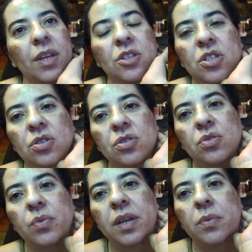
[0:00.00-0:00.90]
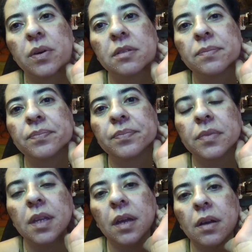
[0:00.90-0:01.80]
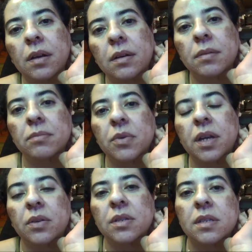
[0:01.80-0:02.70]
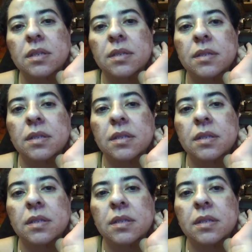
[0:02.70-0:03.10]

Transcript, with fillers: she turned 21 um, what else